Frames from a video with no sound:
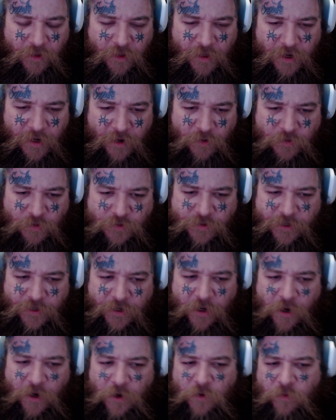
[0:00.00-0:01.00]
And I was
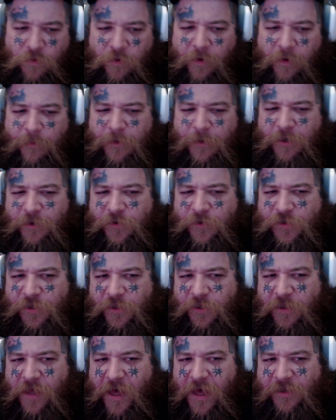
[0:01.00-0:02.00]
like, oh, well, I mean, you see
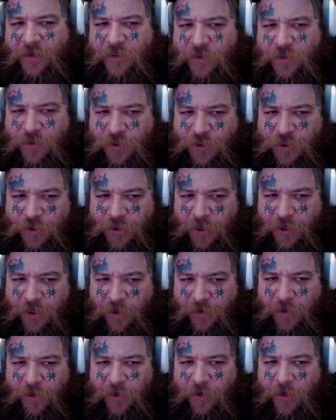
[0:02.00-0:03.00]
a lot of shit
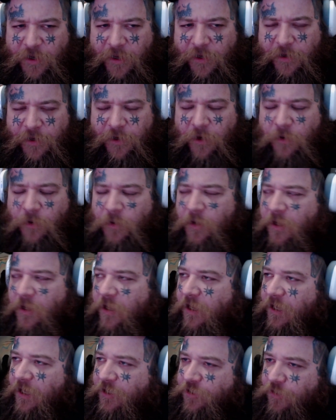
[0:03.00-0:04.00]
on the internet, you know?
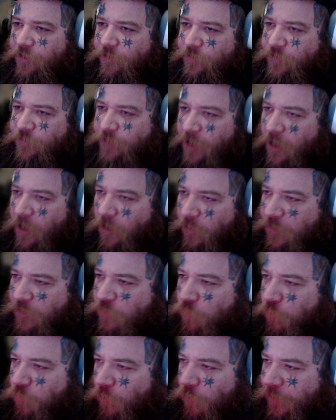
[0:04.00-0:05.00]
And she goes, no,
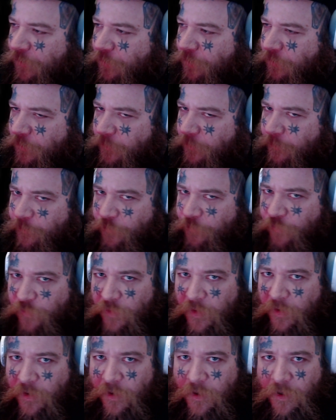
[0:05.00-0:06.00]
it's real.
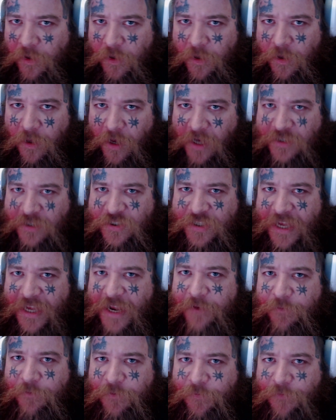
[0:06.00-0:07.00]
I
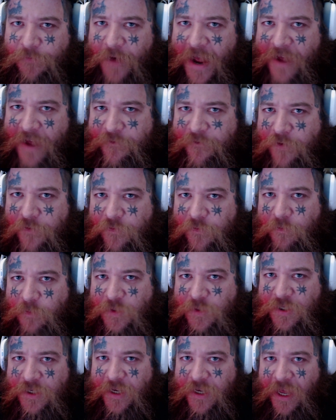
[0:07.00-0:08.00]
saved 5 of them
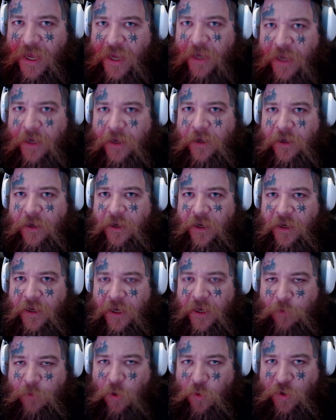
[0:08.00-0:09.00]
today.
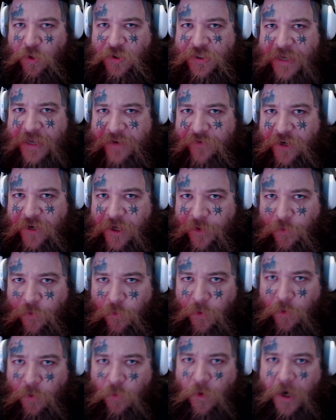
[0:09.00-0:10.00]
And I'm going to save another
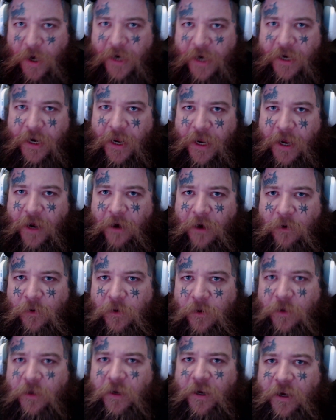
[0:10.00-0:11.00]
one right now.
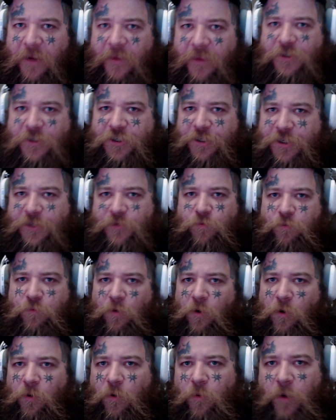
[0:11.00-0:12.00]
And then she just
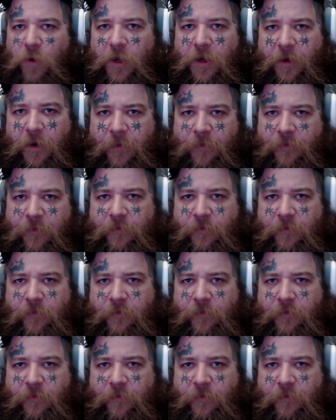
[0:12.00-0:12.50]
rolled away.